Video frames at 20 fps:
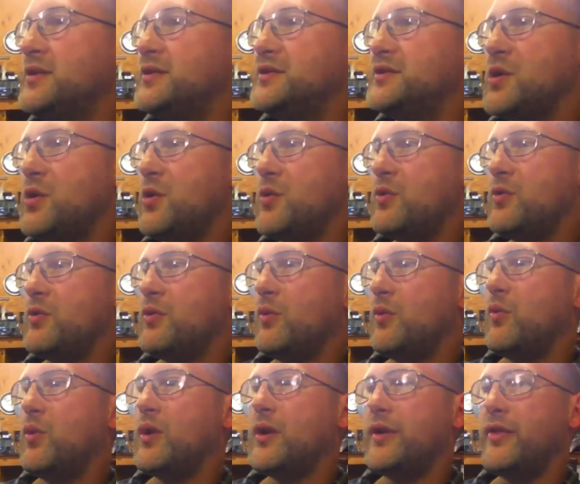So
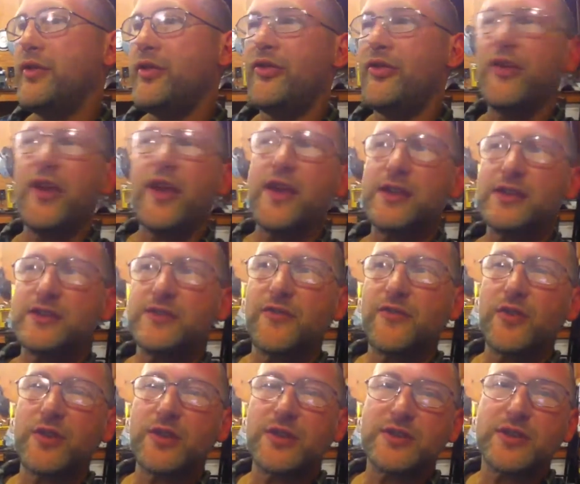one of the things
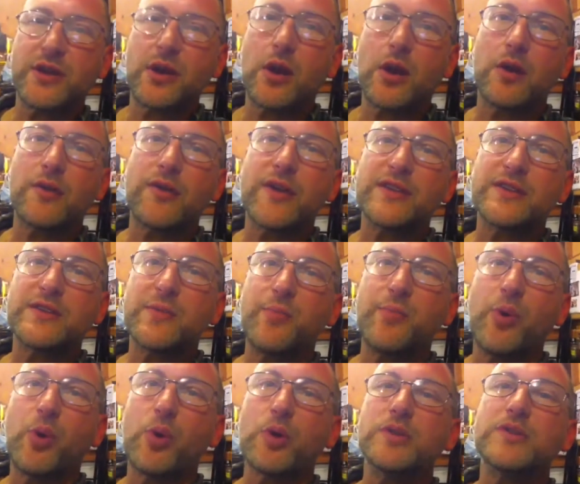for this car that's
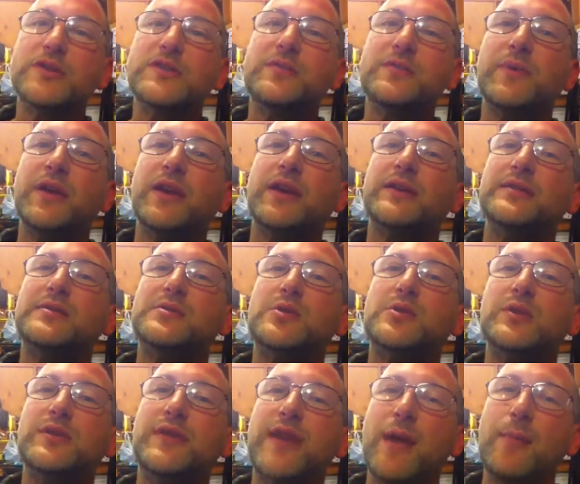important to me is
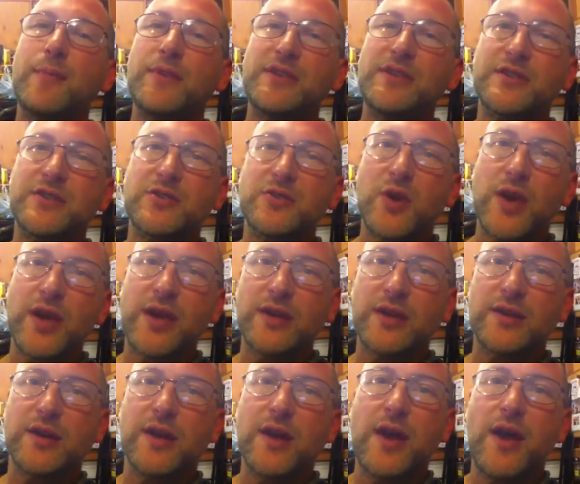to
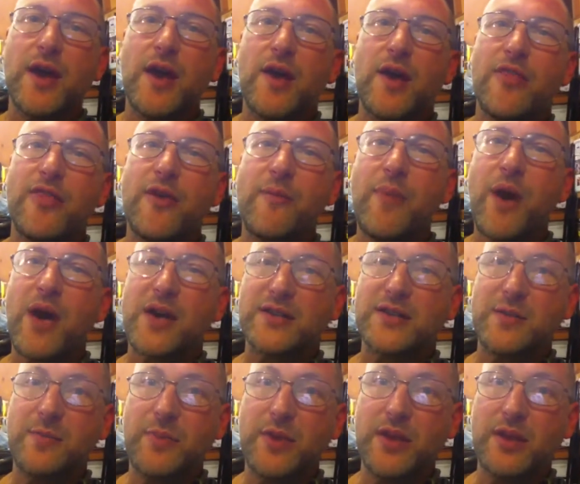demonstrate the
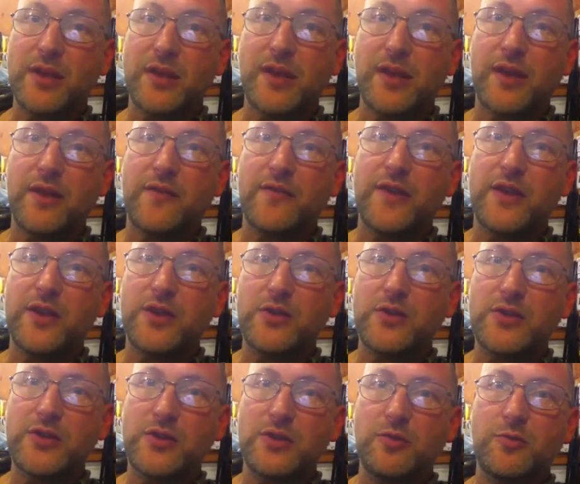possibility of the
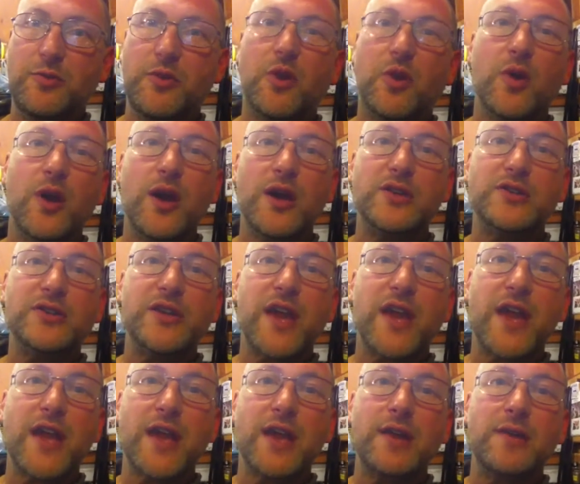YouTube Garage
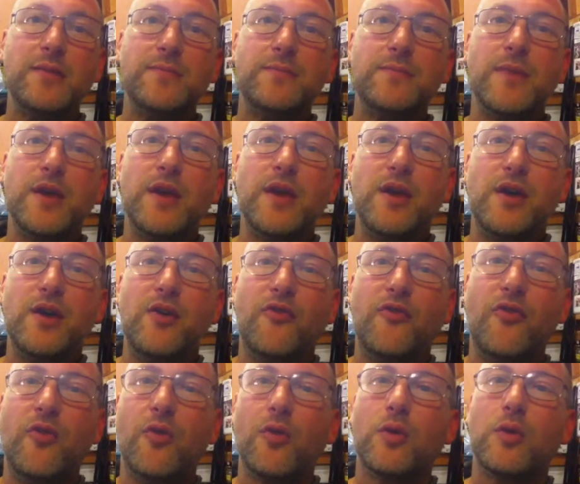Gang
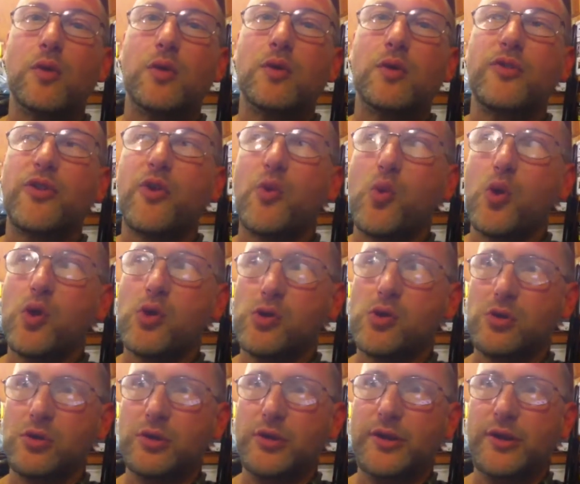for the
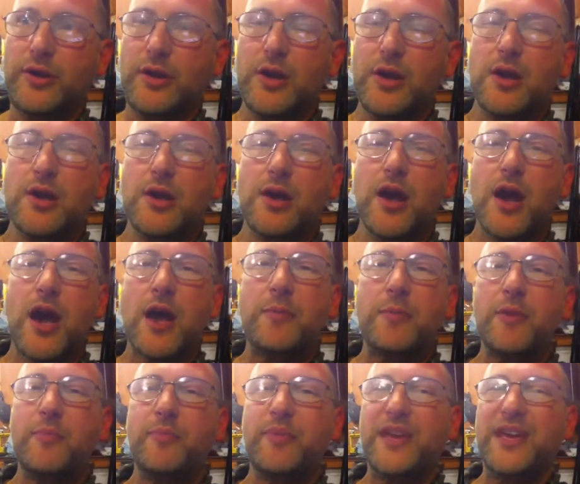world.
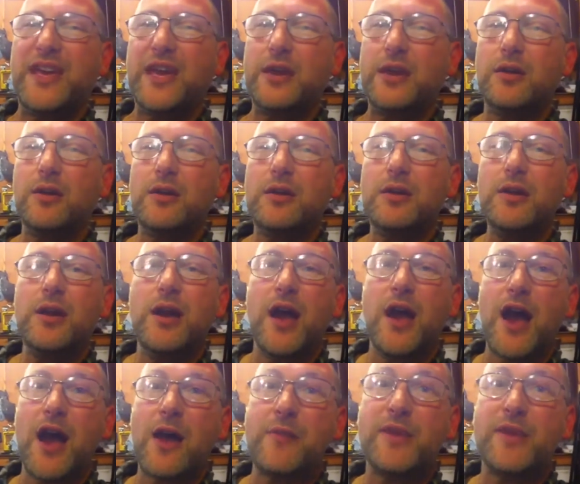I'm a beginner.
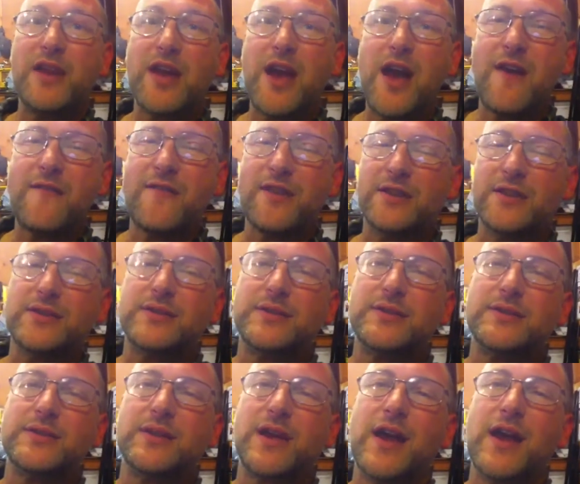I'm a
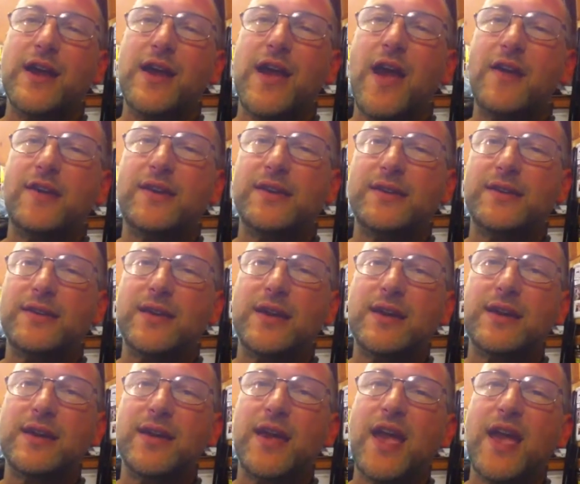novice. I hadn't
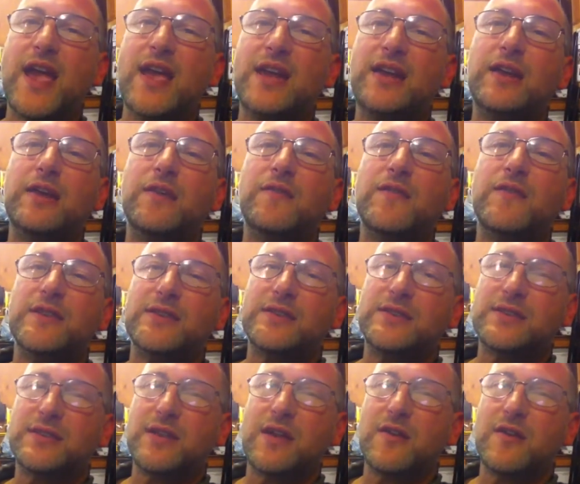done any of
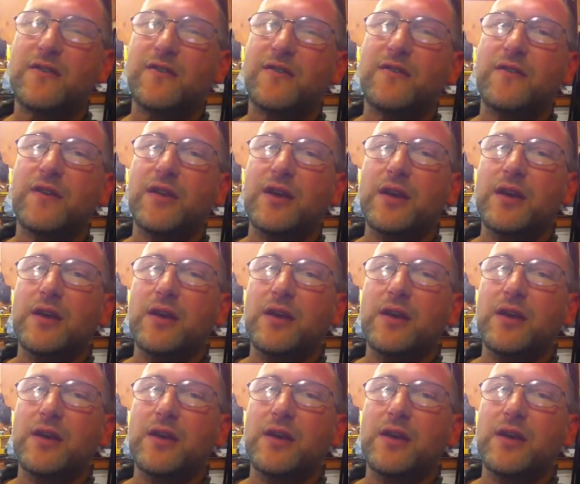this stuff.